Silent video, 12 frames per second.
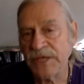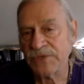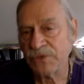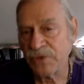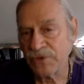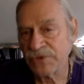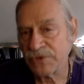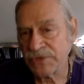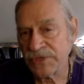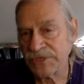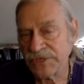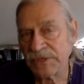So those are
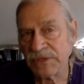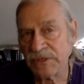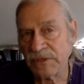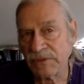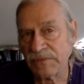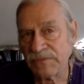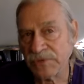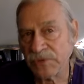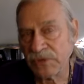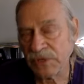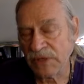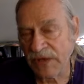just
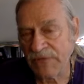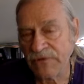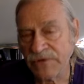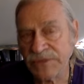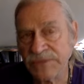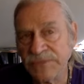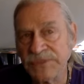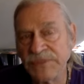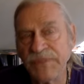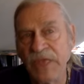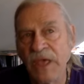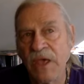two little aphorisms.
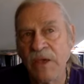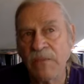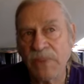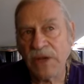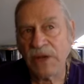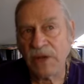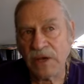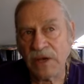But